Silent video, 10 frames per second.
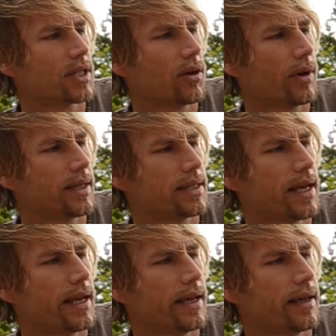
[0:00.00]
So I
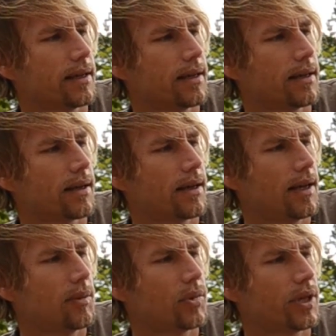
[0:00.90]
say
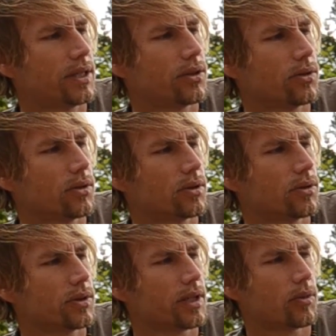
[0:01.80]
put it to
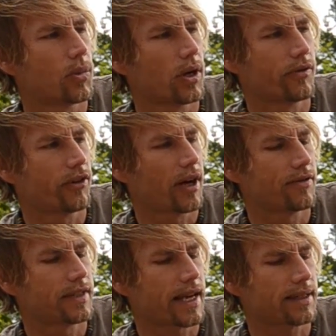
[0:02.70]

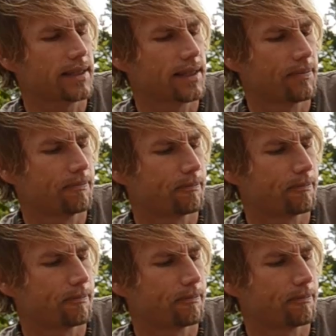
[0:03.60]
0.5 seconds.